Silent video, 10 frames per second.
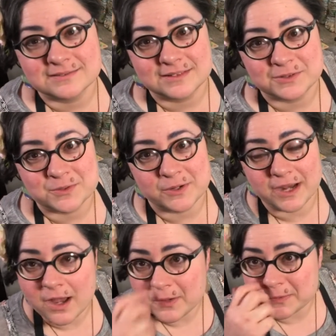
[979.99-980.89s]
Don't you worry.
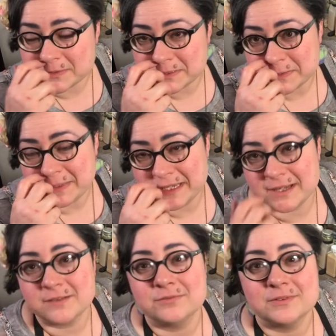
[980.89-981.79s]
Oh,
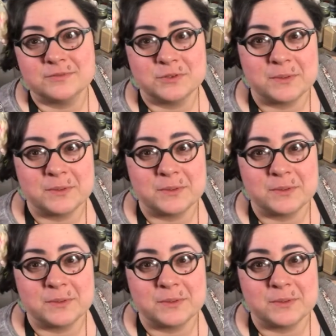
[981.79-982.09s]
speaking of food